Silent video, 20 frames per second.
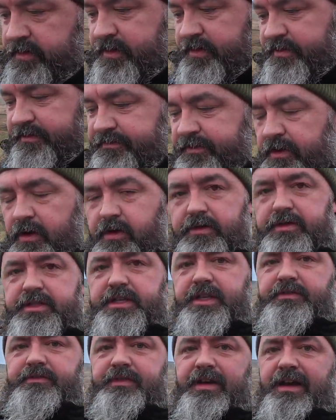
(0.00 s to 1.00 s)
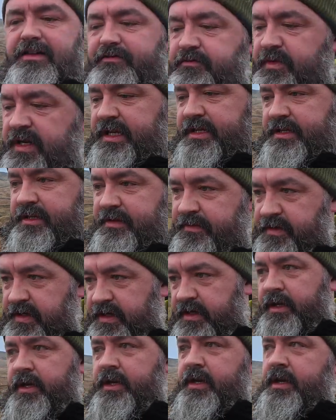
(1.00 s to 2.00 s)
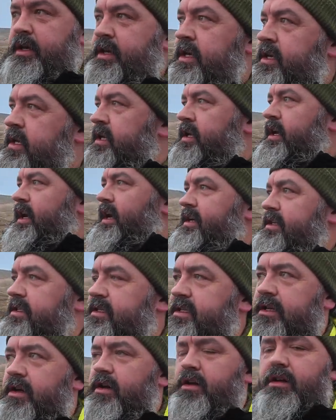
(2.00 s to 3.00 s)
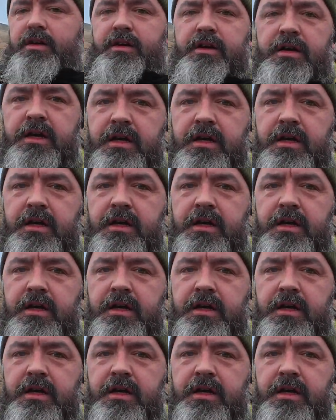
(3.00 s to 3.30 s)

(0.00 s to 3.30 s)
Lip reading: another 45 minutes of the hike to go,